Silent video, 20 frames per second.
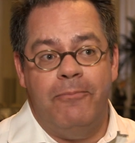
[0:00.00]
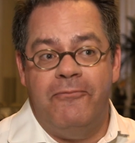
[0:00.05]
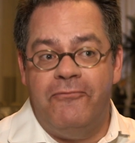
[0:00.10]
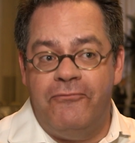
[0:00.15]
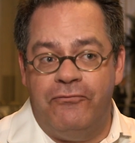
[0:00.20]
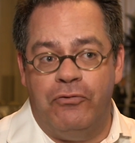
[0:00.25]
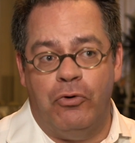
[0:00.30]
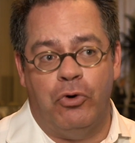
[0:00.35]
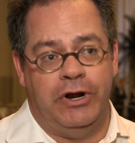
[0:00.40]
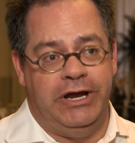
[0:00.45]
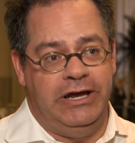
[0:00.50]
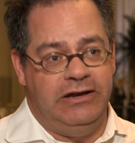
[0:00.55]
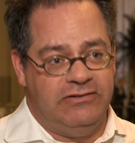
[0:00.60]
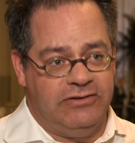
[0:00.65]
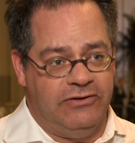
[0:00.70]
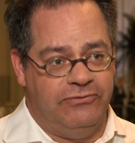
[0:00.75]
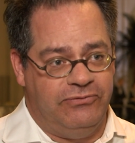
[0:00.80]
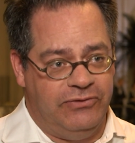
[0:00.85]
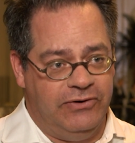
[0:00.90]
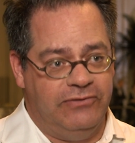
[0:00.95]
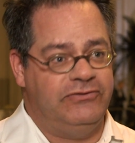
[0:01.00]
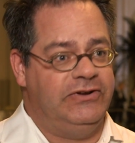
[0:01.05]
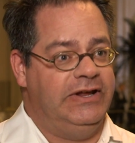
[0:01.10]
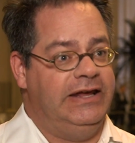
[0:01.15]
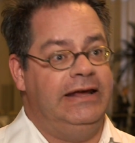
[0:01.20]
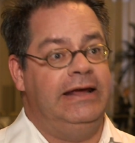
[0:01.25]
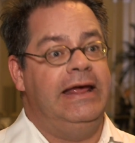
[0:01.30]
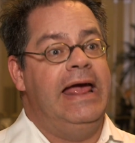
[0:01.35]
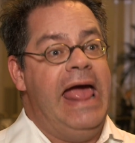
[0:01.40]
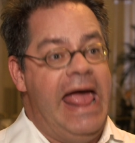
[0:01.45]
40 to
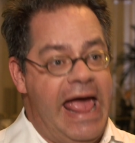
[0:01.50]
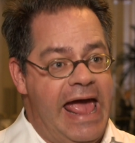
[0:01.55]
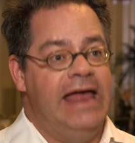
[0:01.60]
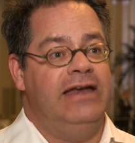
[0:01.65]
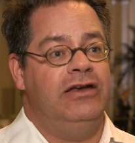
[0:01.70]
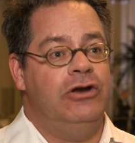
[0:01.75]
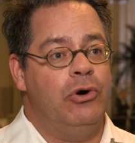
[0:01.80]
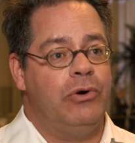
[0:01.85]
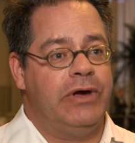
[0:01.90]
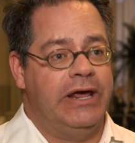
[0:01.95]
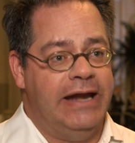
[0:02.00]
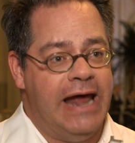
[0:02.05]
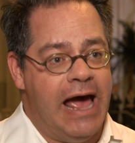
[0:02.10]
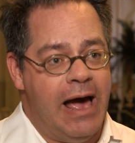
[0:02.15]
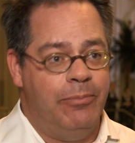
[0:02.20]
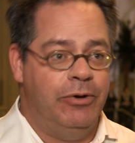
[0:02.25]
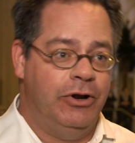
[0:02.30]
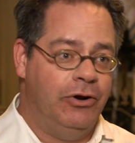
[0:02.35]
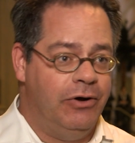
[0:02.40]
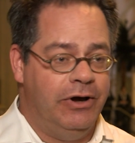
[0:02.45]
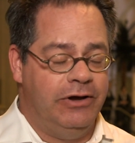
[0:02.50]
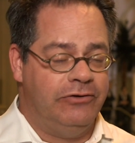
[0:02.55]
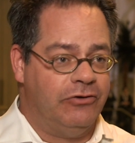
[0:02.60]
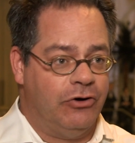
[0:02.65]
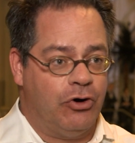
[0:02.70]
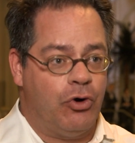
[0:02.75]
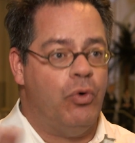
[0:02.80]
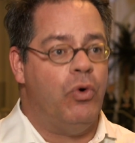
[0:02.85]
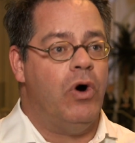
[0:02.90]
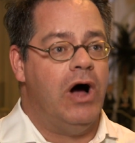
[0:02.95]
50 endocannabinoids
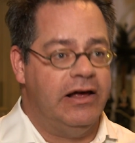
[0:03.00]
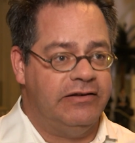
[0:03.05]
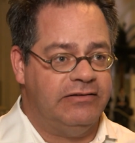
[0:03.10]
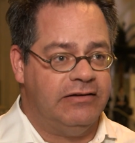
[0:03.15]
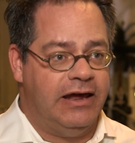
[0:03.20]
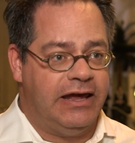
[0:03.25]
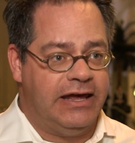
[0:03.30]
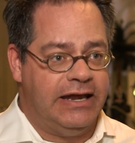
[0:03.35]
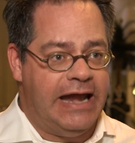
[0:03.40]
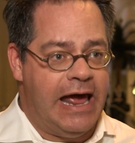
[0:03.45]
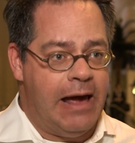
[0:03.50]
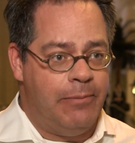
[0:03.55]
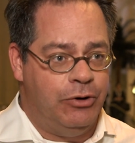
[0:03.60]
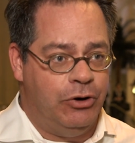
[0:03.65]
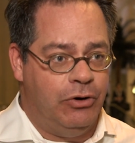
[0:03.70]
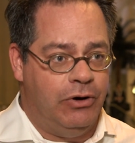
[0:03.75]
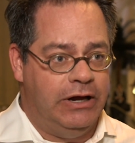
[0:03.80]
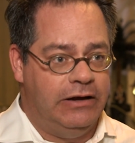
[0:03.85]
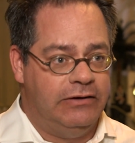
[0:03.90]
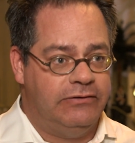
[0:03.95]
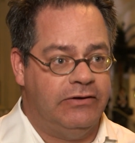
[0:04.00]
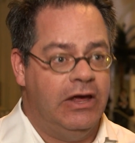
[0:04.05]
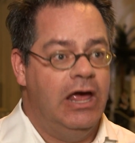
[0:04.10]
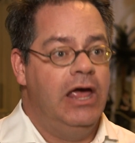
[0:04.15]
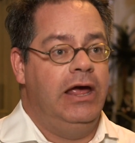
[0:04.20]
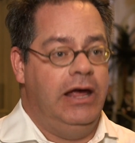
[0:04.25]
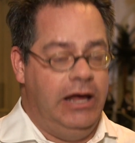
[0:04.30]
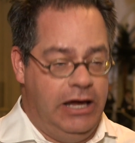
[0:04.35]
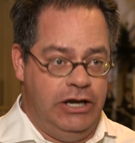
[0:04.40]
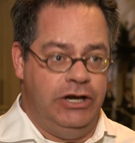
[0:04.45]
or quasi-cannabinoids
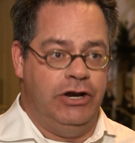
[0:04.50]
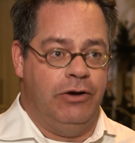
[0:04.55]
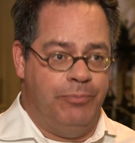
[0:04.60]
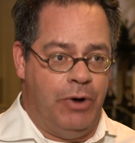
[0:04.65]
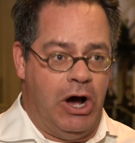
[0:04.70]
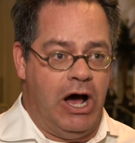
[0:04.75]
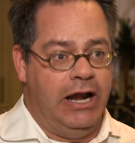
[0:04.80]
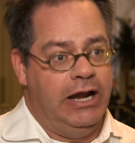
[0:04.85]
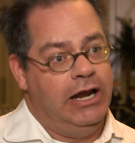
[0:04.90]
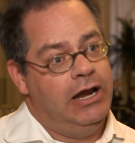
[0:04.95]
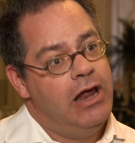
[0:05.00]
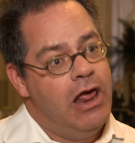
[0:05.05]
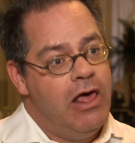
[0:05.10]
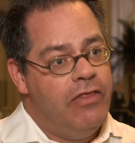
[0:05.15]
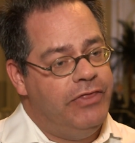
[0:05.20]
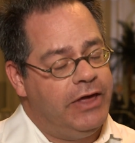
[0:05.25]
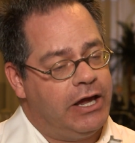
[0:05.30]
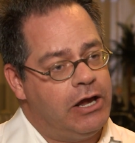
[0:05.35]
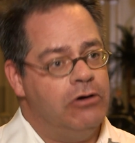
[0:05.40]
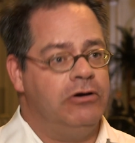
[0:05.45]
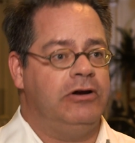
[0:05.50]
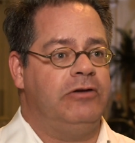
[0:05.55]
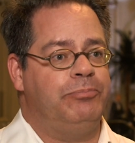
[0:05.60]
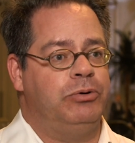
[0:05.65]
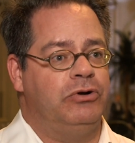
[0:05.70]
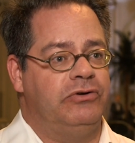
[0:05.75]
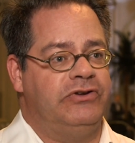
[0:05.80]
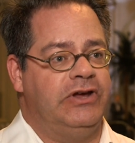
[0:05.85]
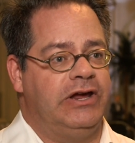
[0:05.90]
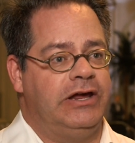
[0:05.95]
in your body that go to
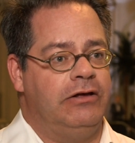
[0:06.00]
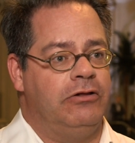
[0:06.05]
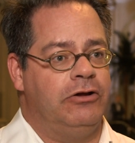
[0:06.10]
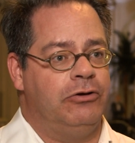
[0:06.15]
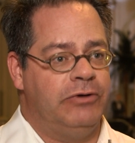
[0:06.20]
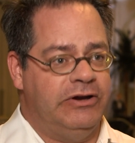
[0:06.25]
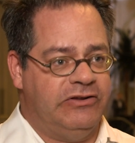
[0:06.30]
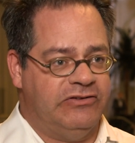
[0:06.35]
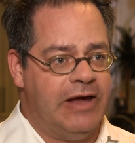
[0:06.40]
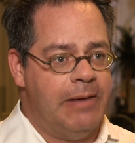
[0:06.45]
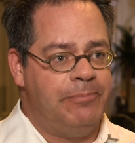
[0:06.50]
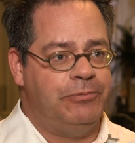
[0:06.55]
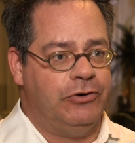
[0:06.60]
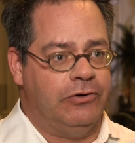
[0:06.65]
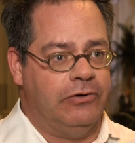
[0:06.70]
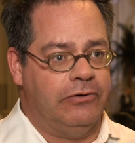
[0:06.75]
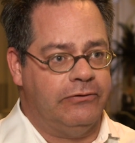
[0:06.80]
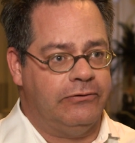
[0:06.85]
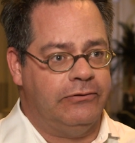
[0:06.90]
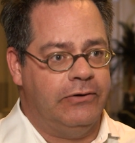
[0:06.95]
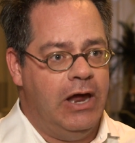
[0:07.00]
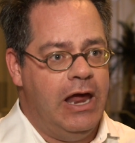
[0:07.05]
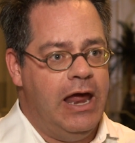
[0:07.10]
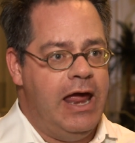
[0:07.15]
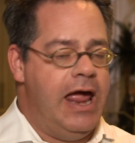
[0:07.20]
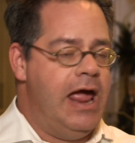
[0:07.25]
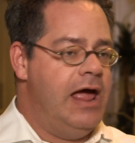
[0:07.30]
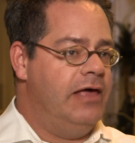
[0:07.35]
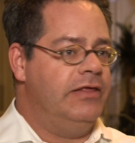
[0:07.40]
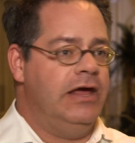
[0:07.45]
particular receptors,
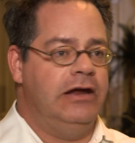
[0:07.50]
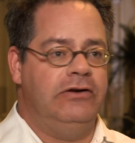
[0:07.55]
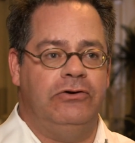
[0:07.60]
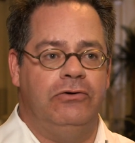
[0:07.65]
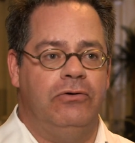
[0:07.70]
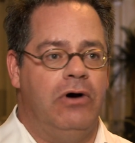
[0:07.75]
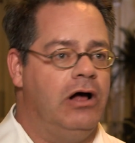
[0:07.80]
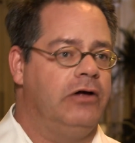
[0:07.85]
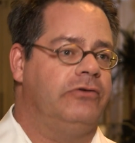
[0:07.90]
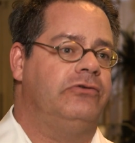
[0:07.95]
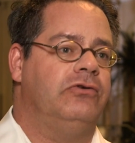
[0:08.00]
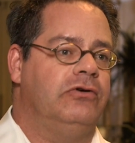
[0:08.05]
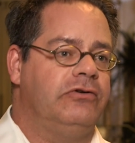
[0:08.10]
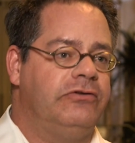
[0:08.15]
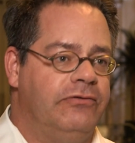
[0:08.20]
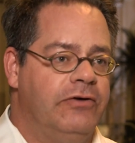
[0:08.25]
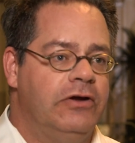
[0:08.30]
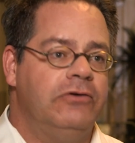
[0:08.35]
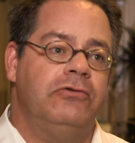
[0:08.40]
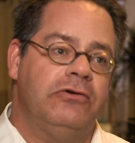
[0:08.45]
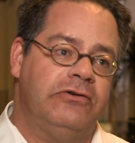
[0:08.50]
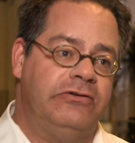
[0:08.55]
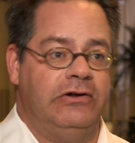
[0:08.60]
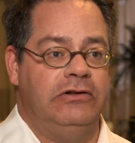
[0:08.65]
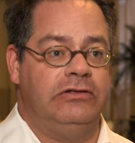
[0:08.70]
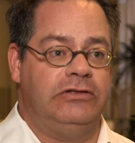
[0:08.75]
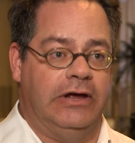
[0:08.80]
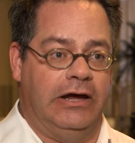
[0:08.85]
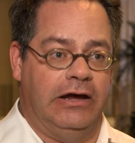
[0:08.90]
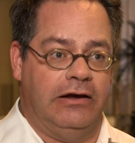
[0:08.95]
and they do all sorts of
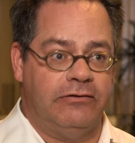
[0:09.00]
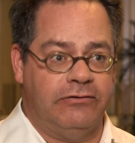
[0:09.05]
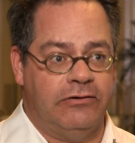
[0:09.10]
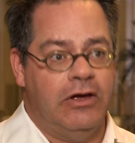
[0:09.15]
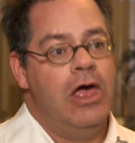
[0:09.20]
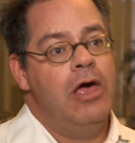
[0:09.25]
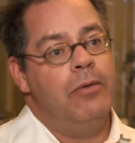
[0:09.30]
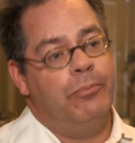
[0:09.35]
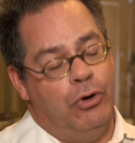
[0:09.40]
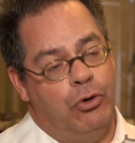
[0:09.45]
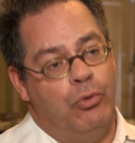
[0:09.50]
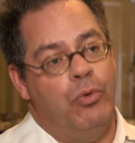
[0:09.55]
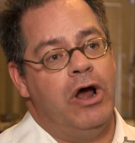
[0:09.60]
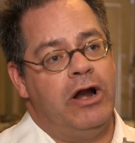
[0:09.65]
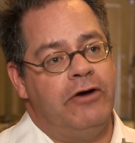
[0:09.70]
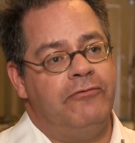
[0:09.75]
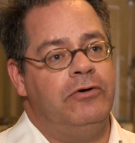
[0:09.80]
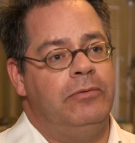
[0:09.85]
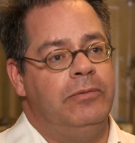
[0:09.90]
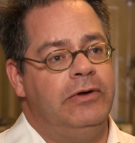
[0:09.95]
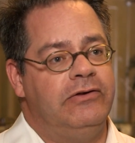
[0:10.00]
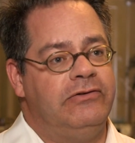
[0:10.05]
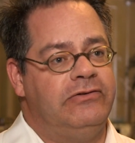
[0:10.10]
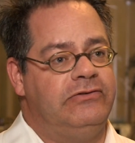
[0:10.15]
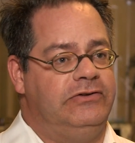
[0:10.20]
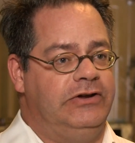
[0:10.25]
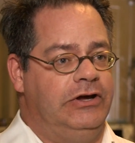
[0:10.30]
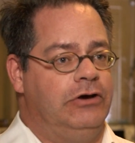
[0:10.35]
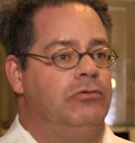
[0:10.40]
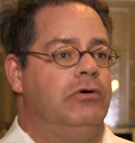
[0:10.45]
interesting things, but one of them
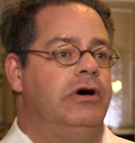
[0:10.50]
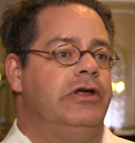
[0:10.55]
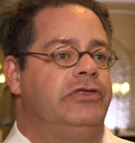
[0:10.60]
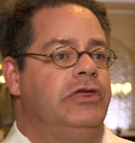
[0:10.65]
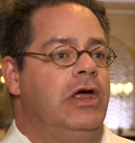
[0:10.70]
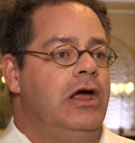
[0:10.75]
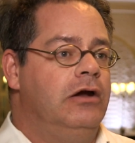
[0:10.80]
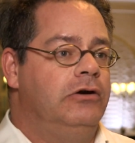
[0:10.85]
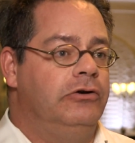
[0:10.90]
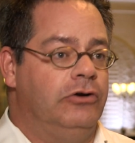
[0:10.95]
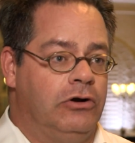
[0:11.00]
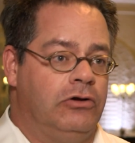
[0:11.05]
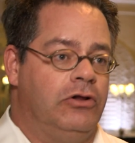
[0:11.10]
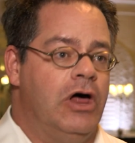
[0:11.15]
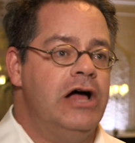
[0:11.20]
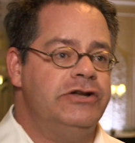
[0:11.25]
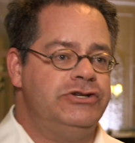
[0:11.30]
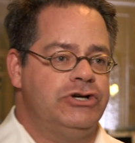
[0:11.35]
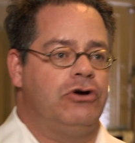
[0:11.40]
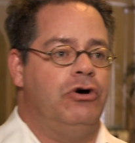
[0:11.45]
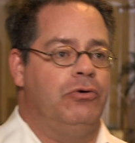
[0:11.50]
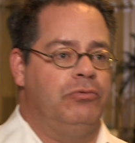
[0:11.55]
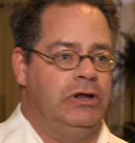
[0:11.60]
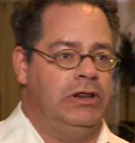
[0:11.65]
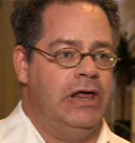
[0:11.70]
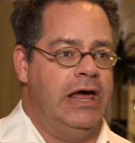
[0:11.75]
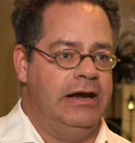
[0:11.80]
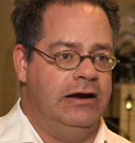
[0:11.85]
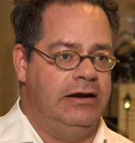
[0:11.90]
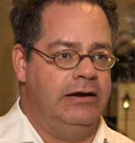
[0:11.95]
is deal with neurological
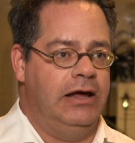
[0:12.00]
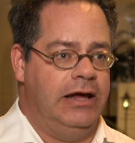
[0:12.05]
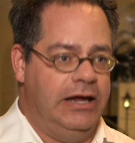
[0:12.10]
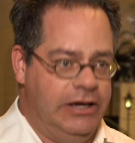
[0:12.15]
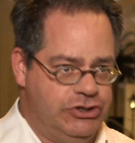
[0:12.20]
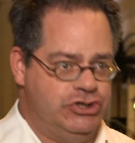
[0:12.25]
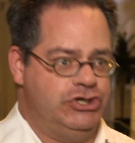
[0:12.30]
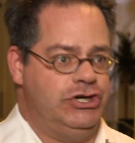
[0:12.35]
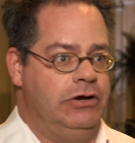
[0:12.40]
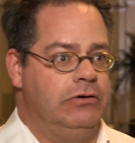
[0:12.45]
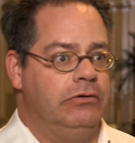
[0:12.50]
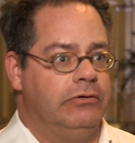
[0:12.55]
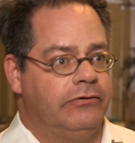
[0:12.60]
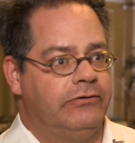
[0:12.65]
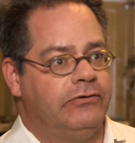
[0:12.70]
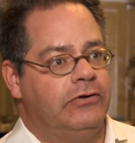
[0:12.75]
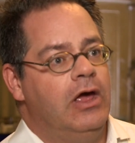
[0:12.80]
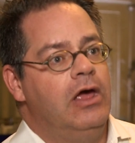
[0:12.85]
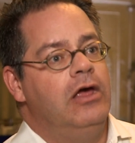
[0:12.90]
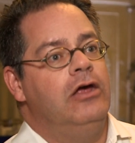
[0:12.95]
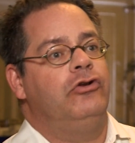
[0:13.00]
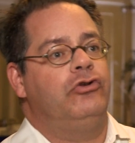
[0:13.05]
related issues.